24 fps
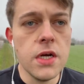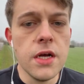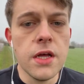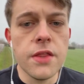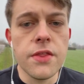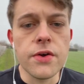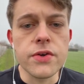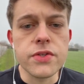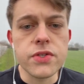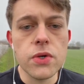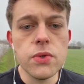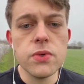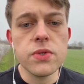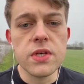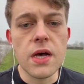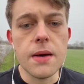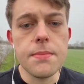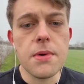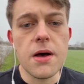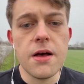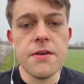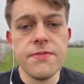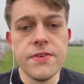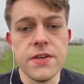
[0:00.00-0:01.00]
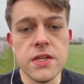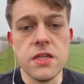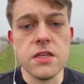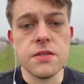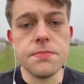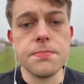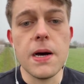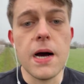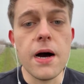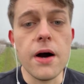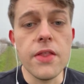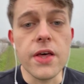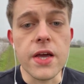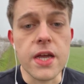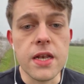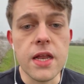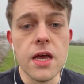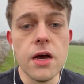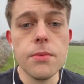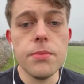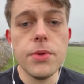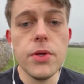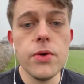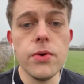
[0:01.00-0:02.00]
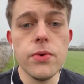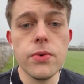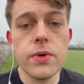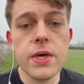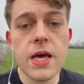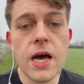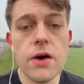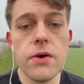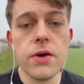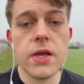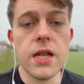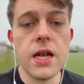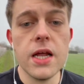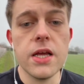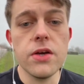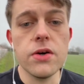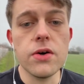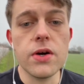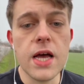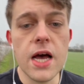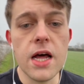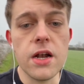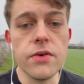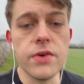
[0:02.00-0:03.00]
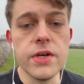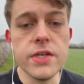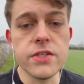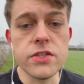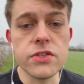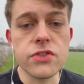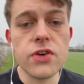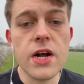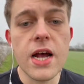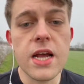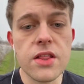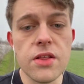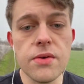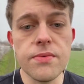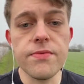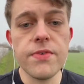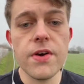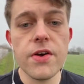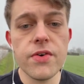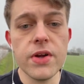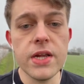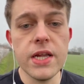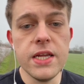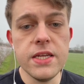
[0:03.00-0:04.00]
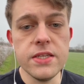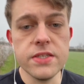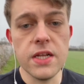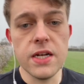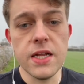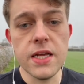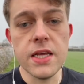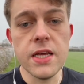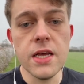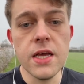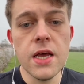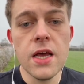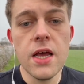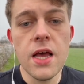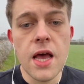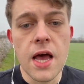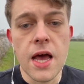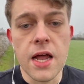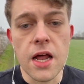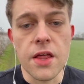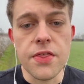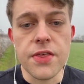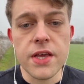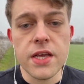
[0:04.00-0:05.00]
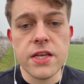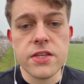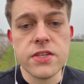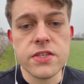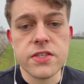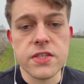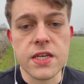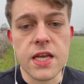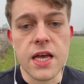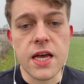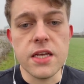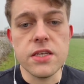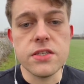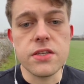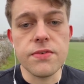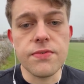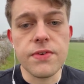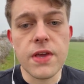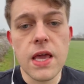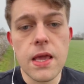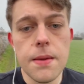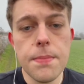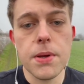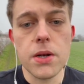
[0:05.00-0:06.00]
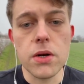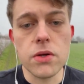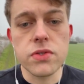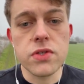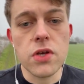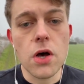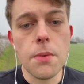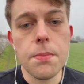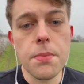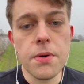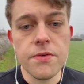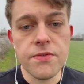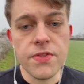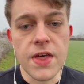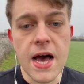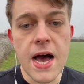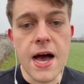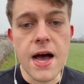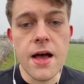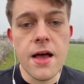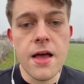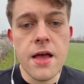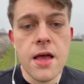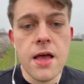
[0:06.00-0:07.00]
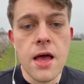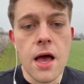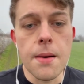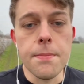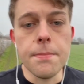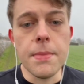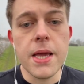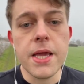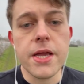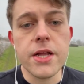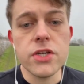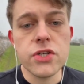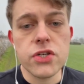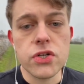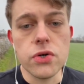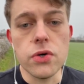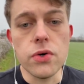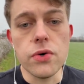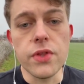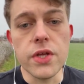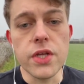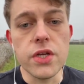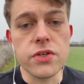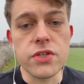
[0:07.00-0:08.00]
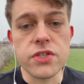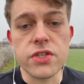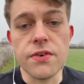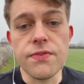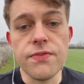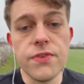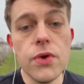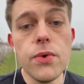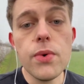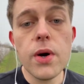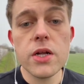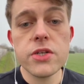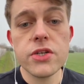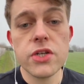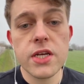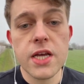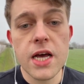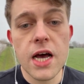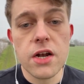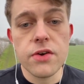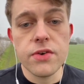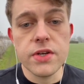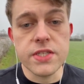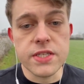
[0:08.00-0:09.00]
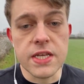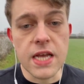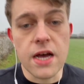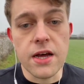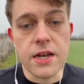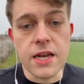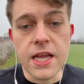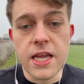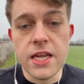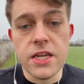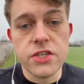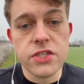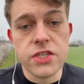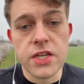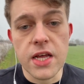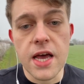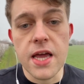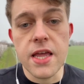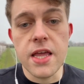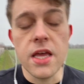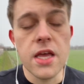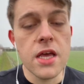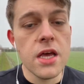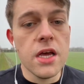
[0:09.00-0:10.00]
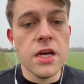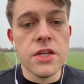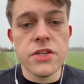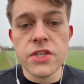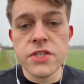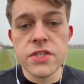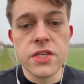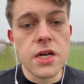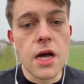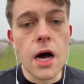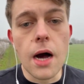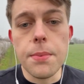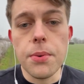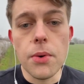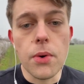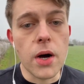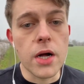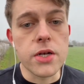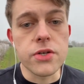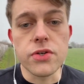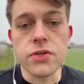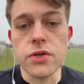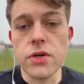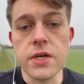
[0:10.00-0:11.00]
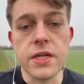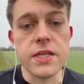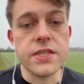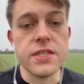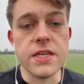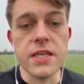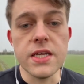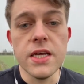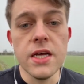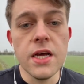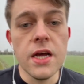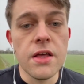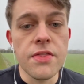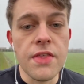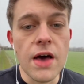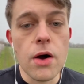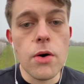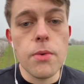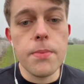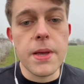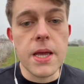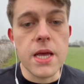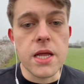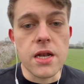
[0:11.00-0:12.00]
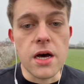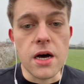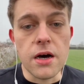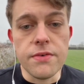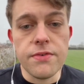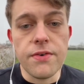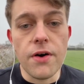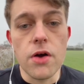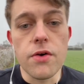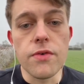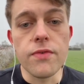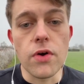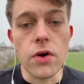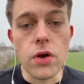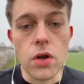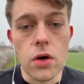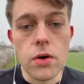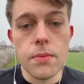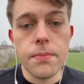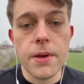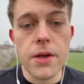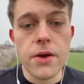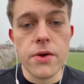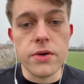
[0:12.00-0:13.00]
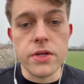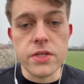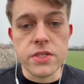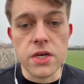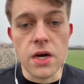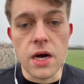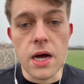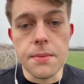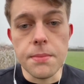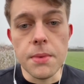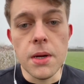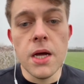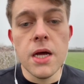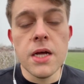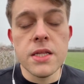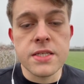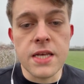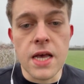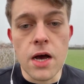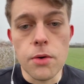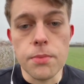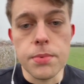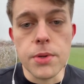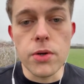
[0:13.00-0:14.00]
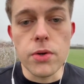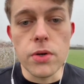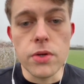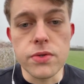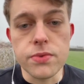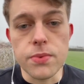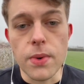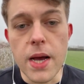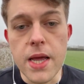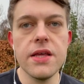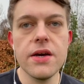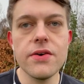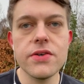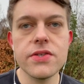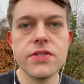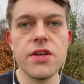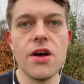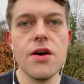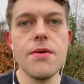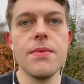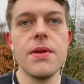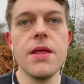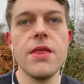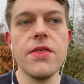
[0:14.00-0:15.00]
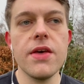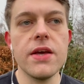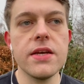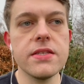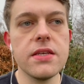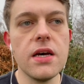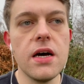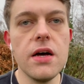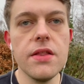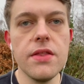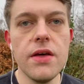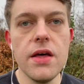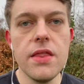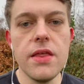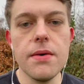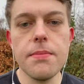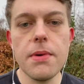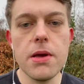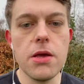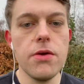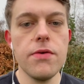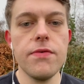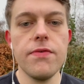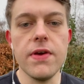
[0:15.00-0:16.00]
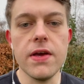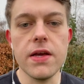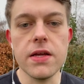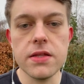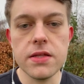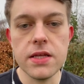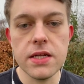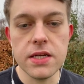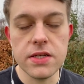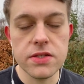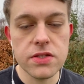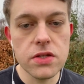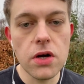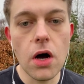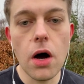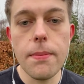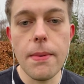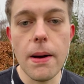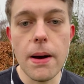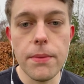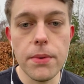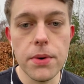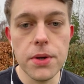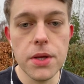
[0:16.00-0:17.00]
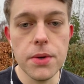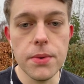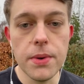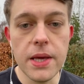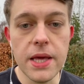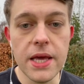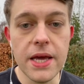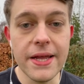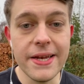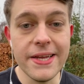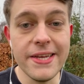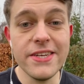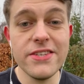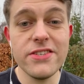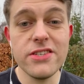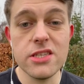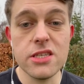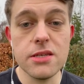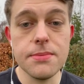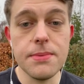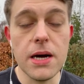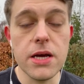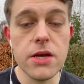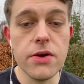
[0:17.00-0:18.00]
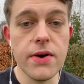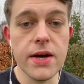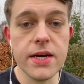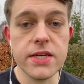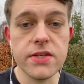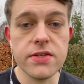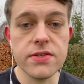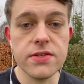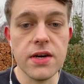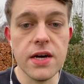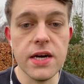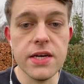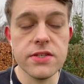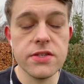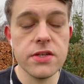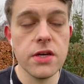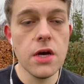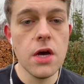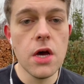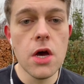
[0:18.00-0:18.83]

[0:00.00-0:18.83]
There are tools like MyFitnessPal that can help you calculate your calories and track them very easily, and I think it's just a case of keeping on top of that and making sure that you're just a few hundred calories down each day, just a couple hundred, honestly, that will be enough over a long period of time to help you lose weight. There are so many things out there that make you think that it's not about what you eat and it's just about your exercise.